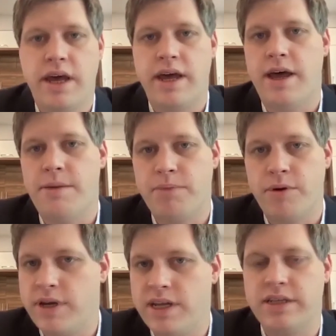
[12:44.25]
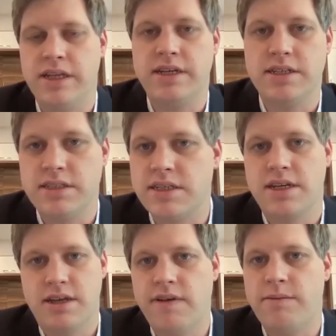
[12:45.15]
but we need leaders to
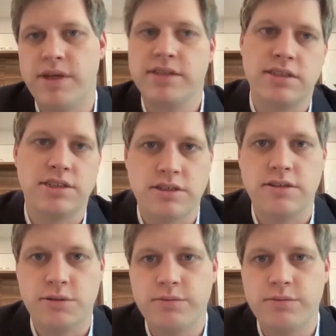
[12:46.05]
hear that message too.